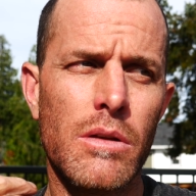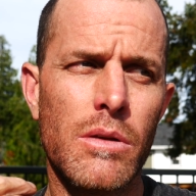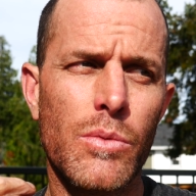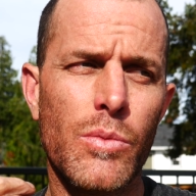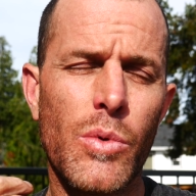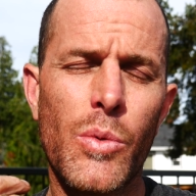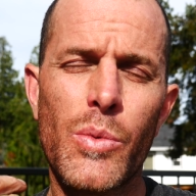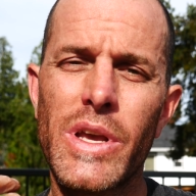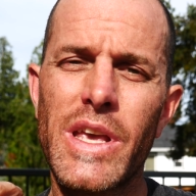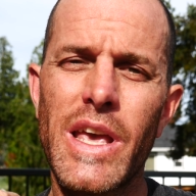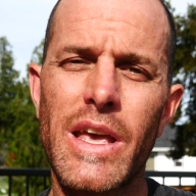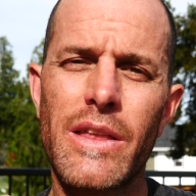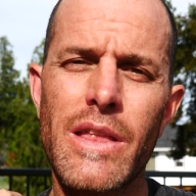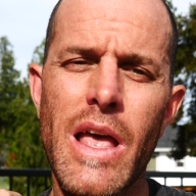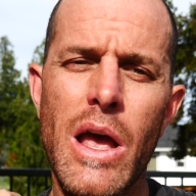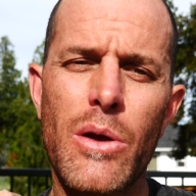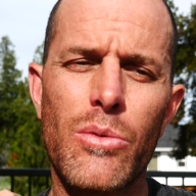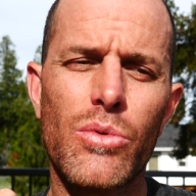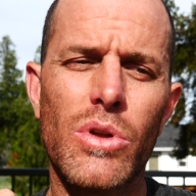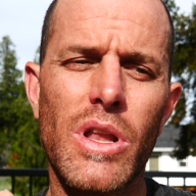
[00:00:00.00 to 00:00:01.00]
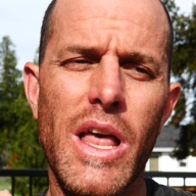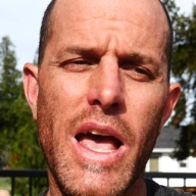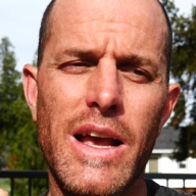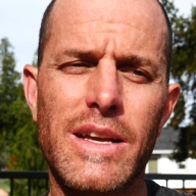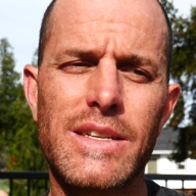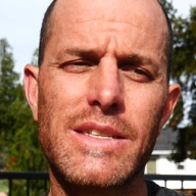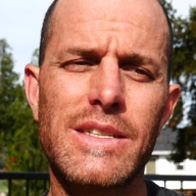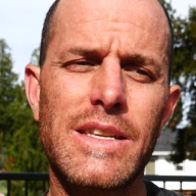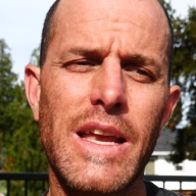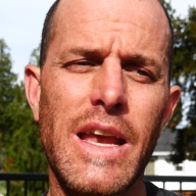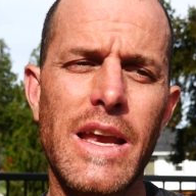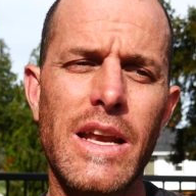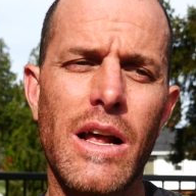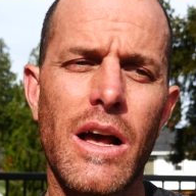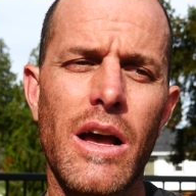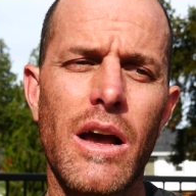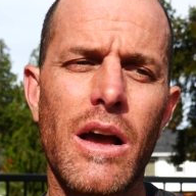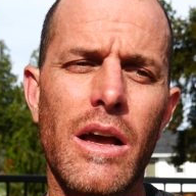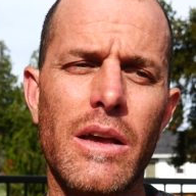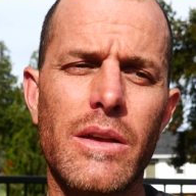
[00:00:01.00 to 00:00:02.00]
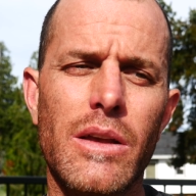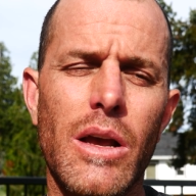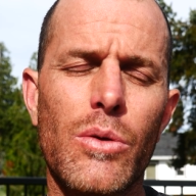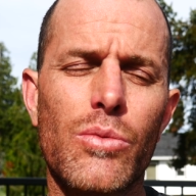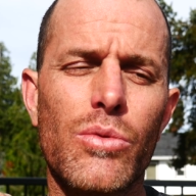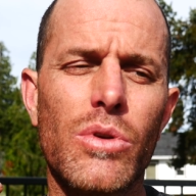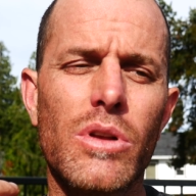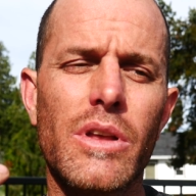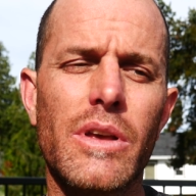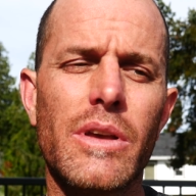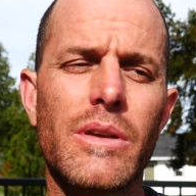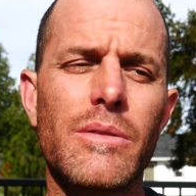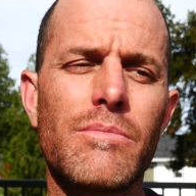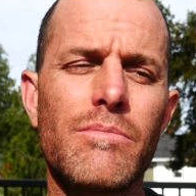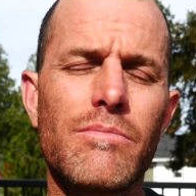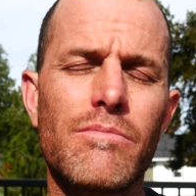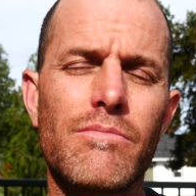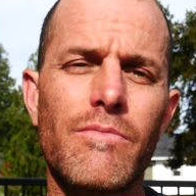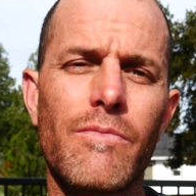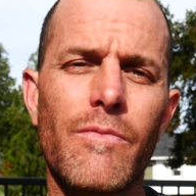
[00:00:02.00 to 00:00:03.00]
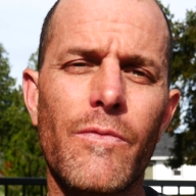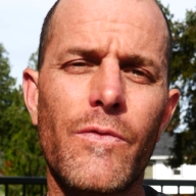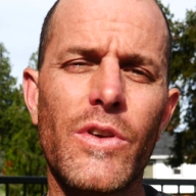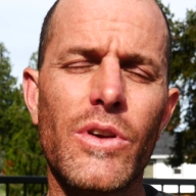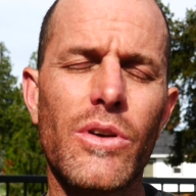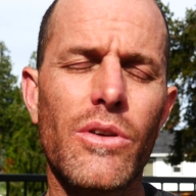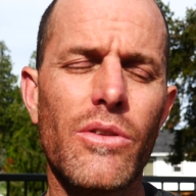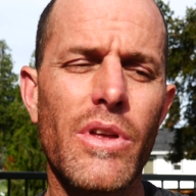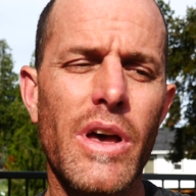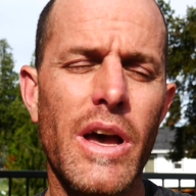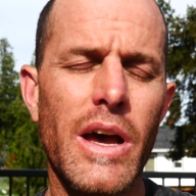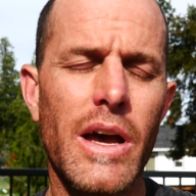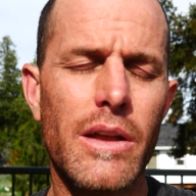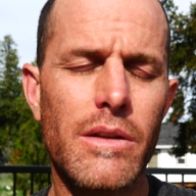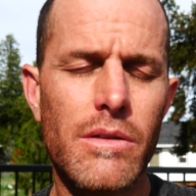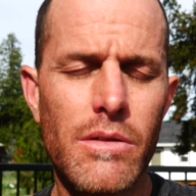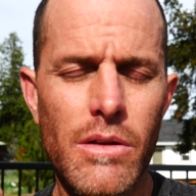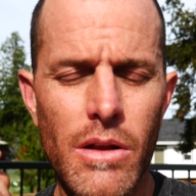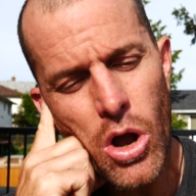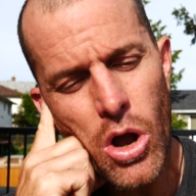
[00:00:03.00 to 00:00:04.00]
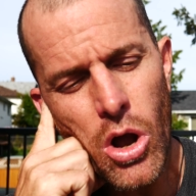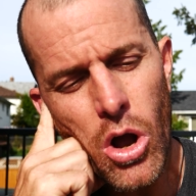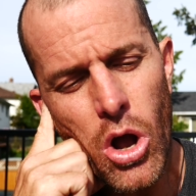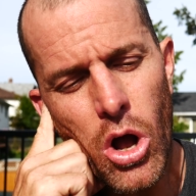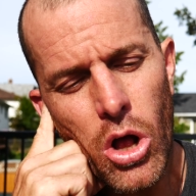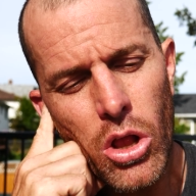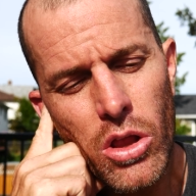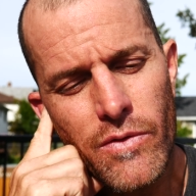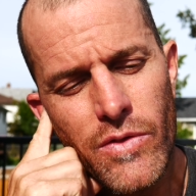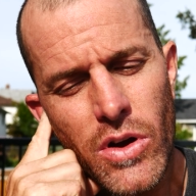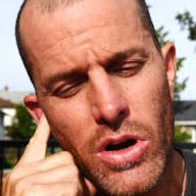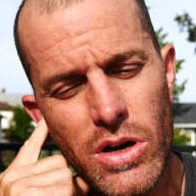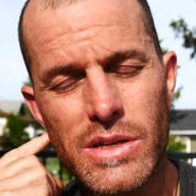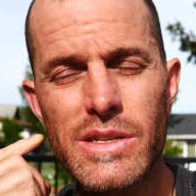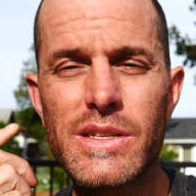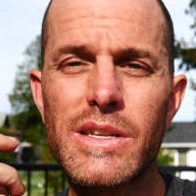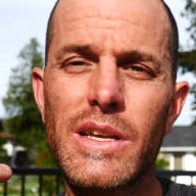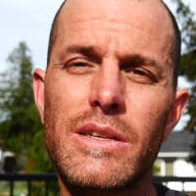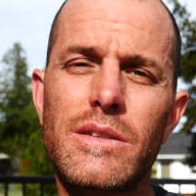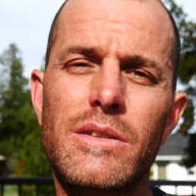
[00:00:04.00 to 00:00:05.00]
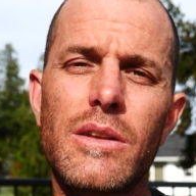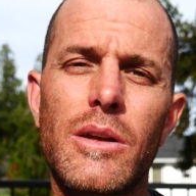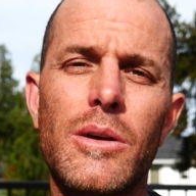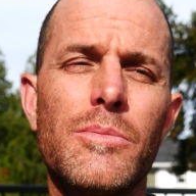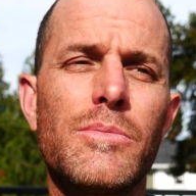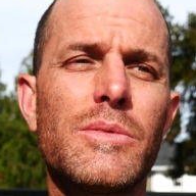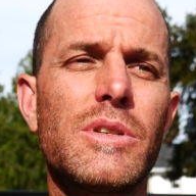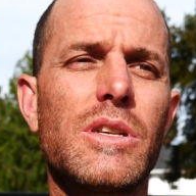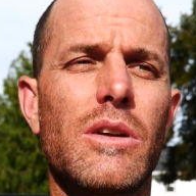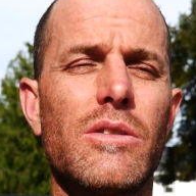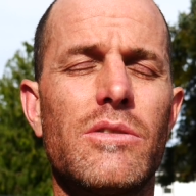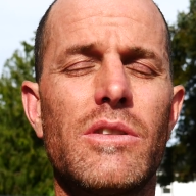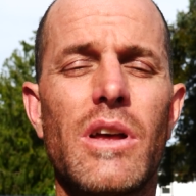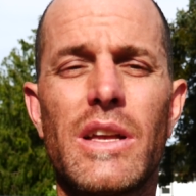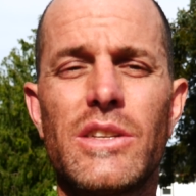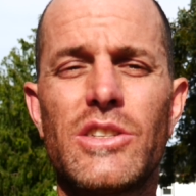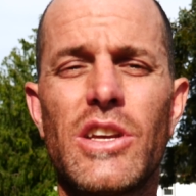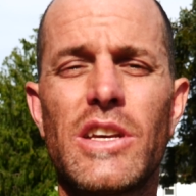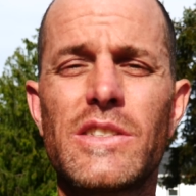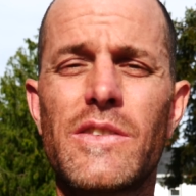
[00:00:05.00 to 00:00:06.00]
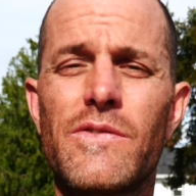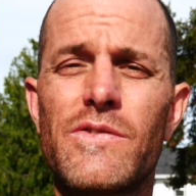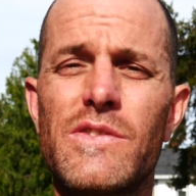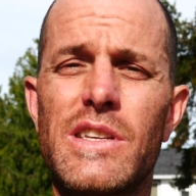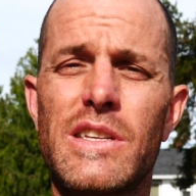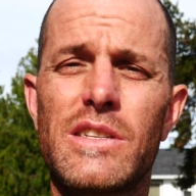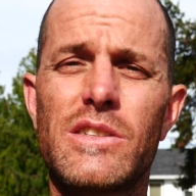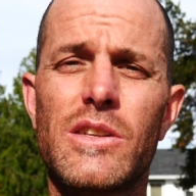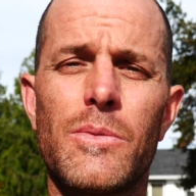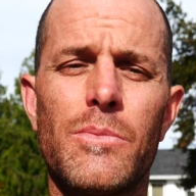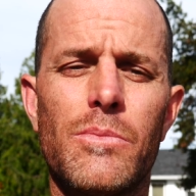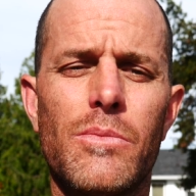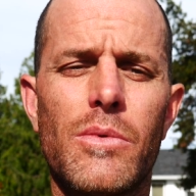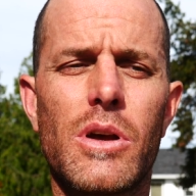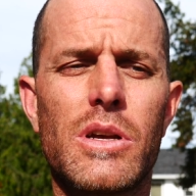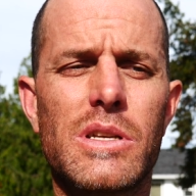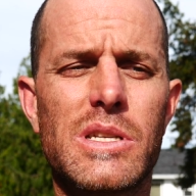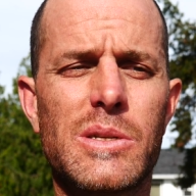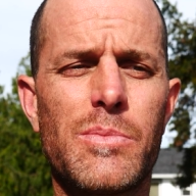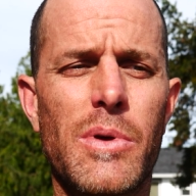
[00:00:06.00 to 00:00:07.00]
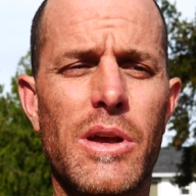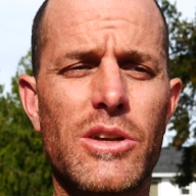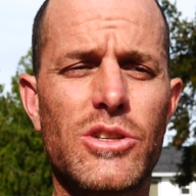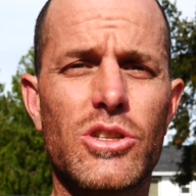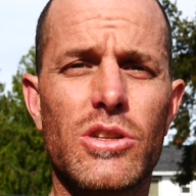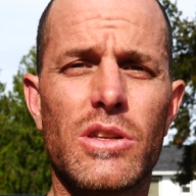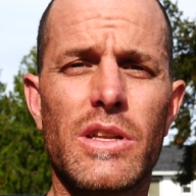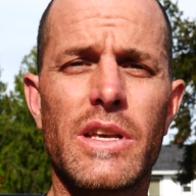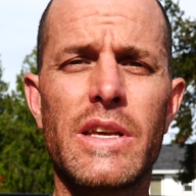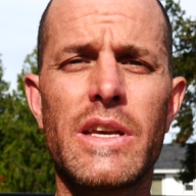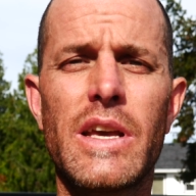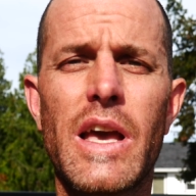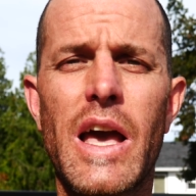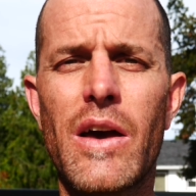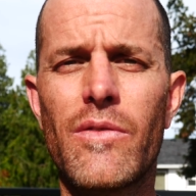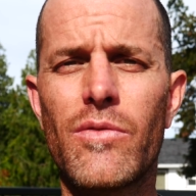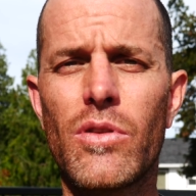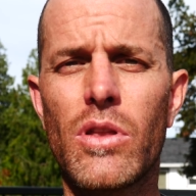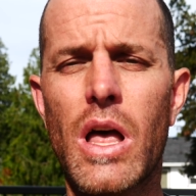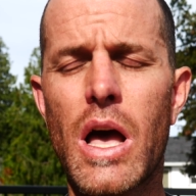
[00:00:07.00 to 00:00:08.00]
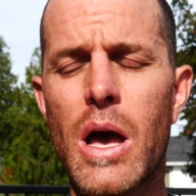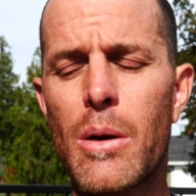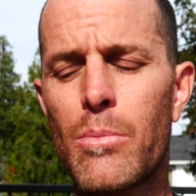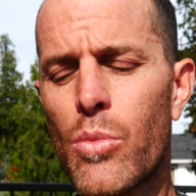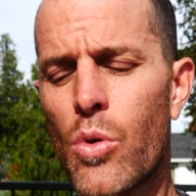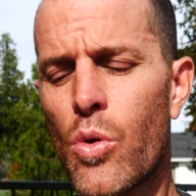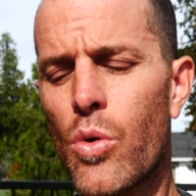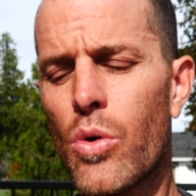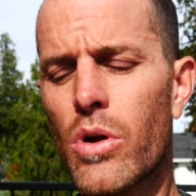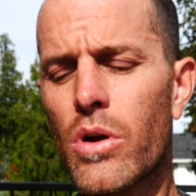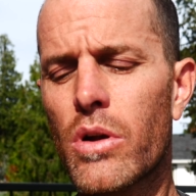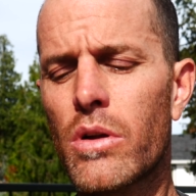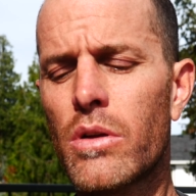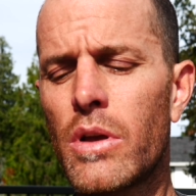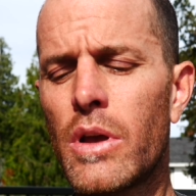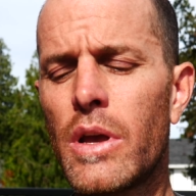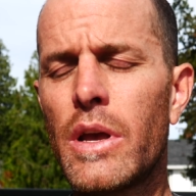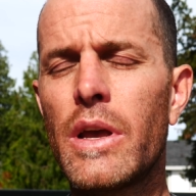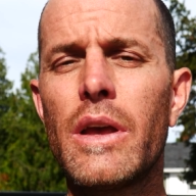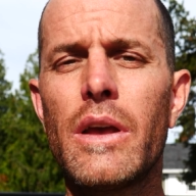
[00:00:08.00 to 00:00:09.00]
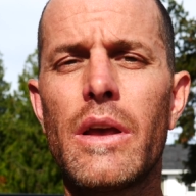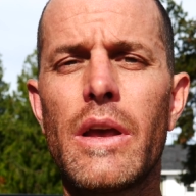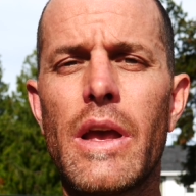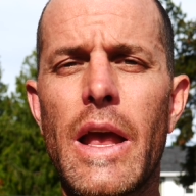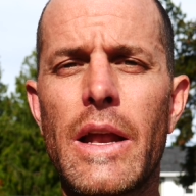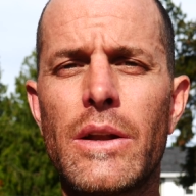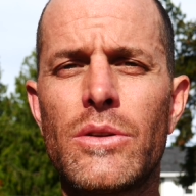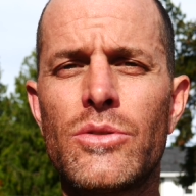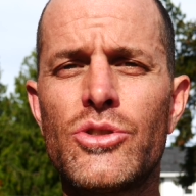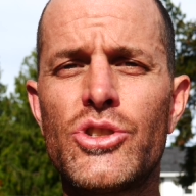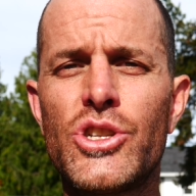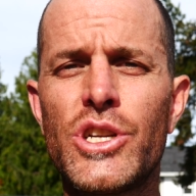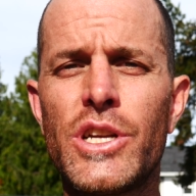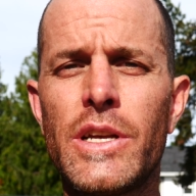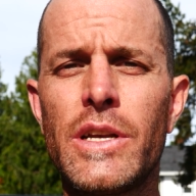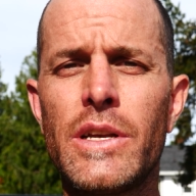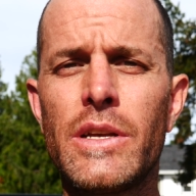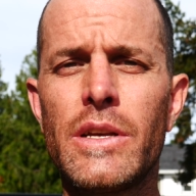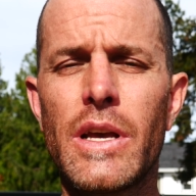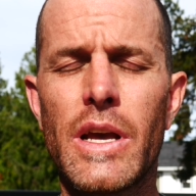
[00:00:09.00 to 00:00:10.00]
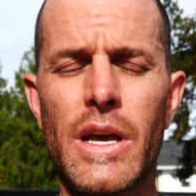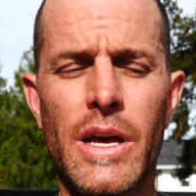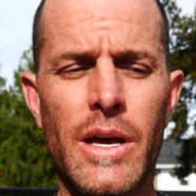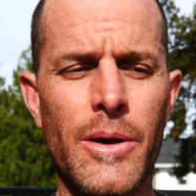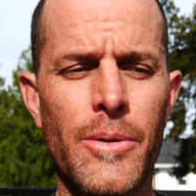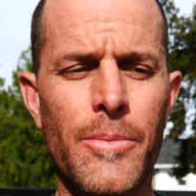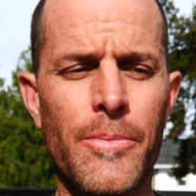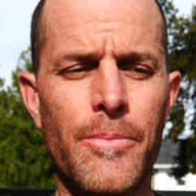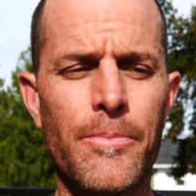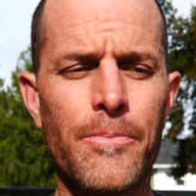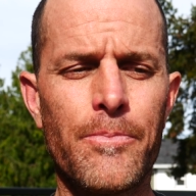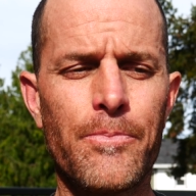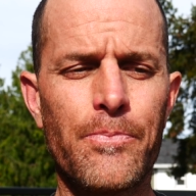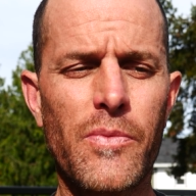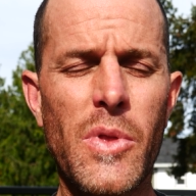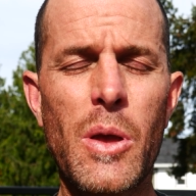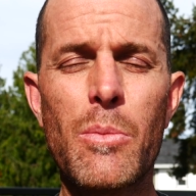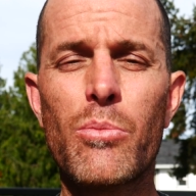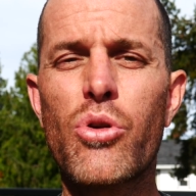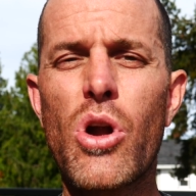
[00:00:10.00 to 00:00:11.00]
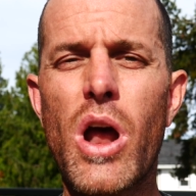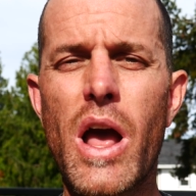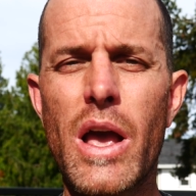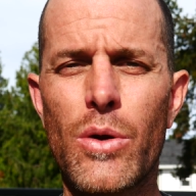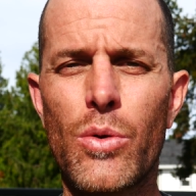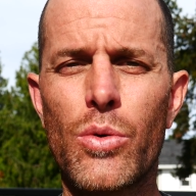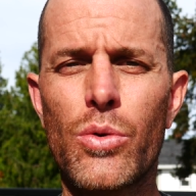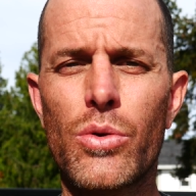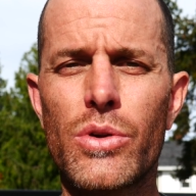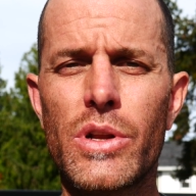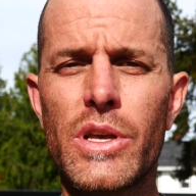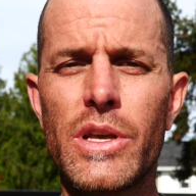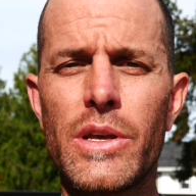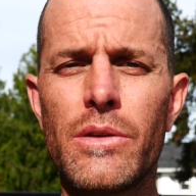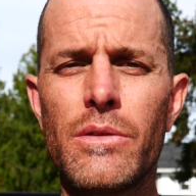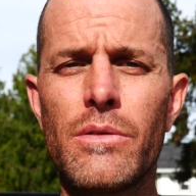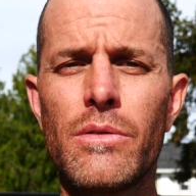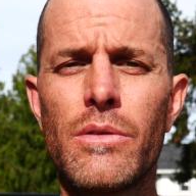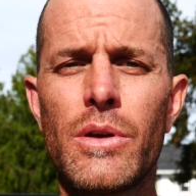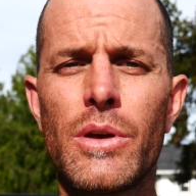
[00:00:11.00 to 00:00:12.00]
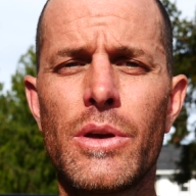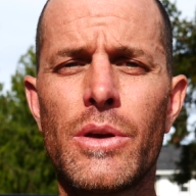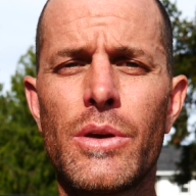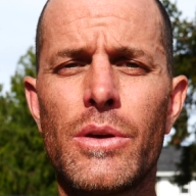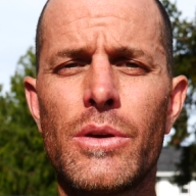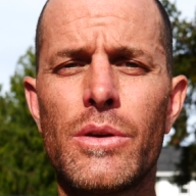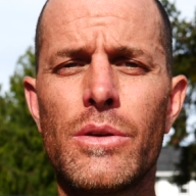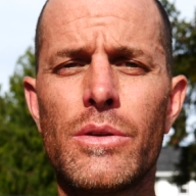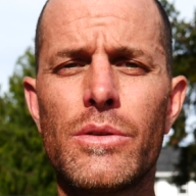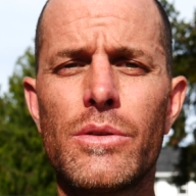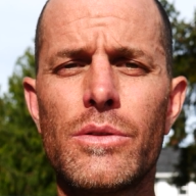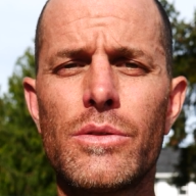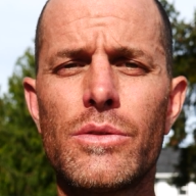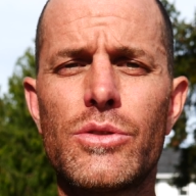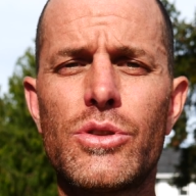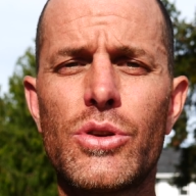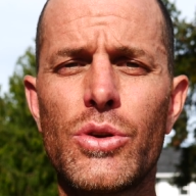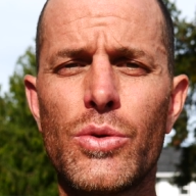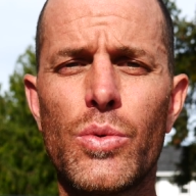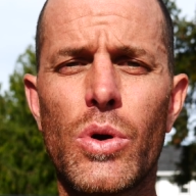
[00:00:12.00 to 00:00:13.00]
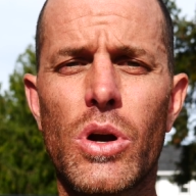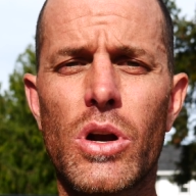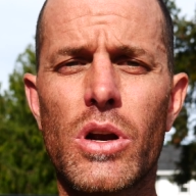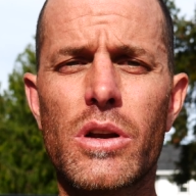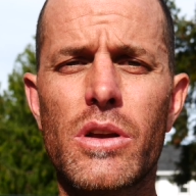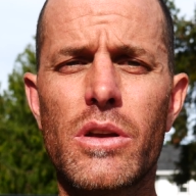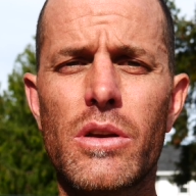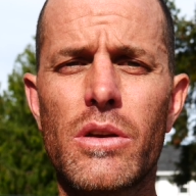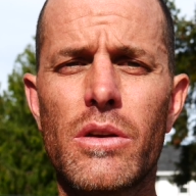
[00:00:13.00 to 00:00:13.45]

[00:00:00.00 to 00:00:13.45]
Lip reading: when we get in that relaxed state, I really feel that all of our systems, our digestive system especially, have a lot more energy and priority to work